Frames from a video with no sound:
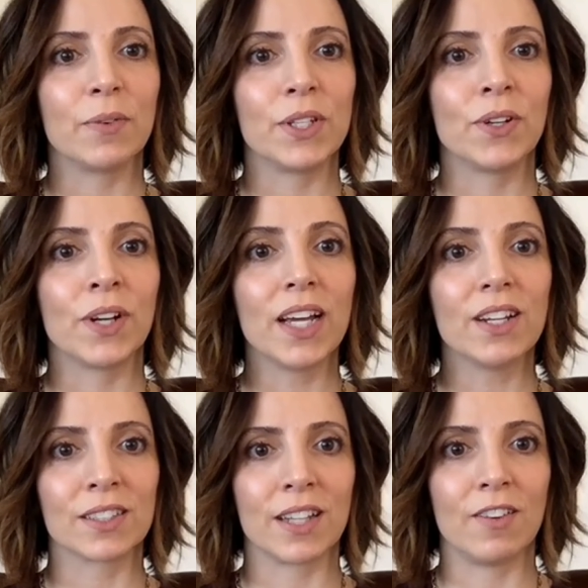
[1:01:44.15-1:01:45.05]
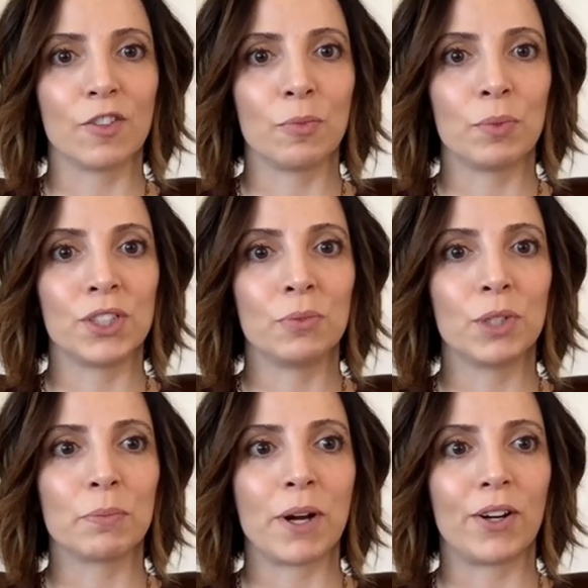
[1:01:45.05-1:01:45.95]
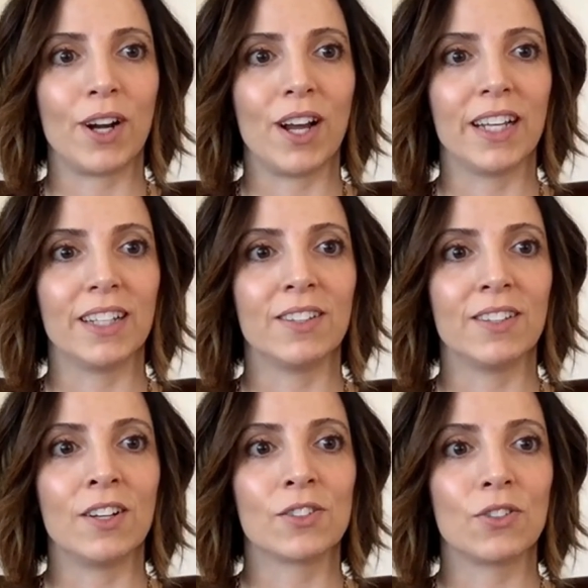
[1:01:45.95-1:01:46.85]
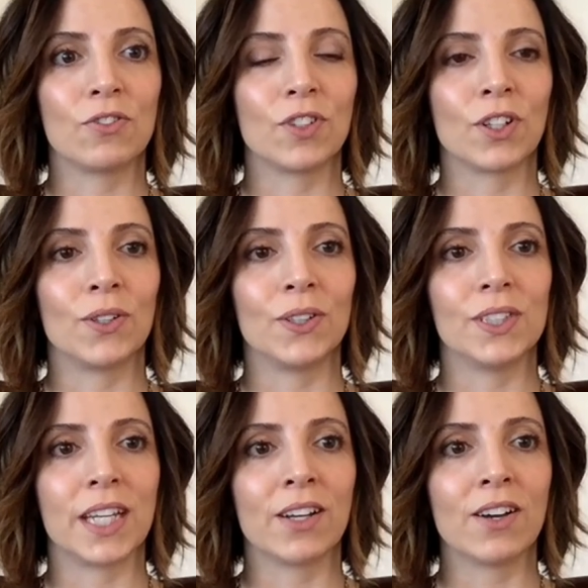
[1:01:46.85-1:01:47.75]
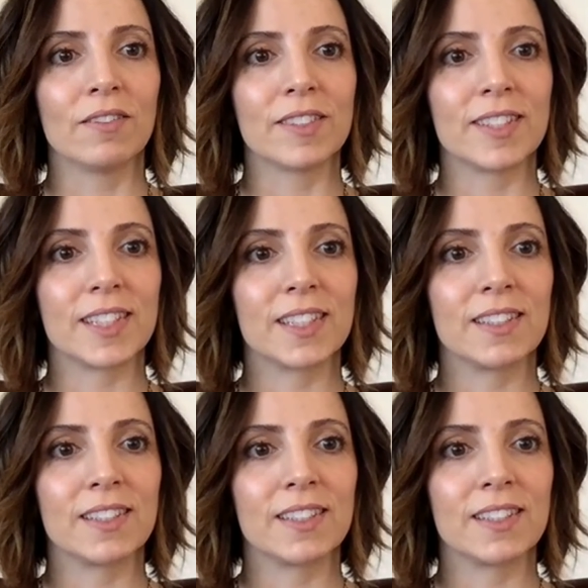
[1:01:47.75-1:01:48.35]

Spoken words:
When you cut yourself, you put turmeric powder on it, also for colds and coughs.